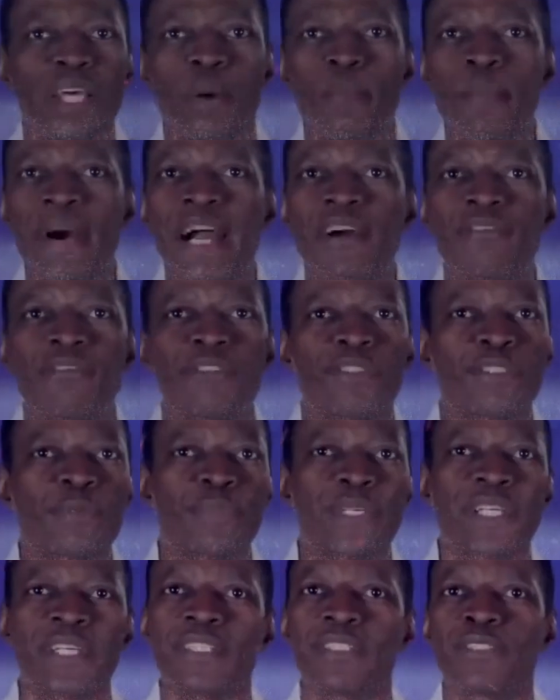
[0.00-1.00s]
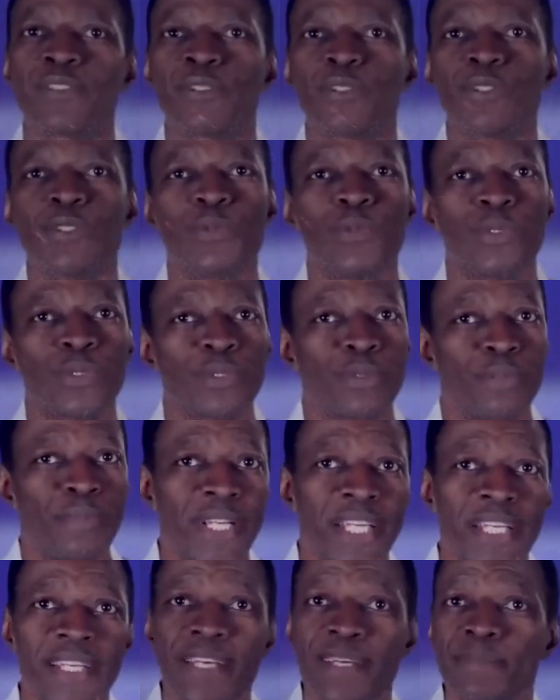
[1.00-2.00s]
they're powerful speakers, so you want to
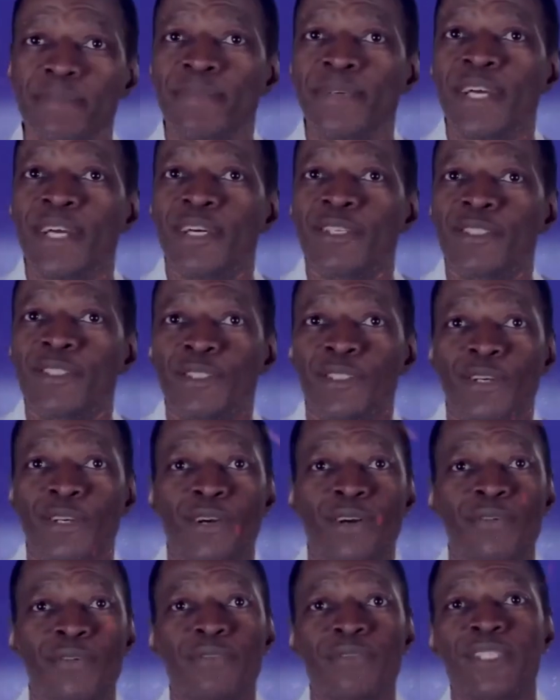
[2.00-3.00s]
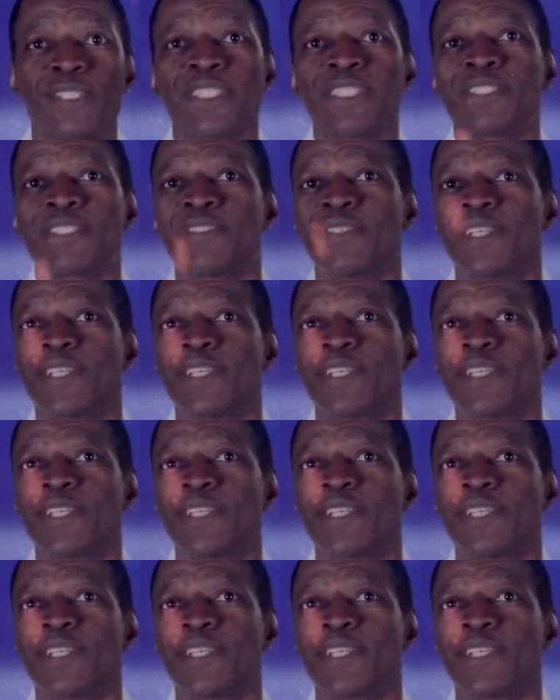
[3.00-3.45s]
bring them to your conference.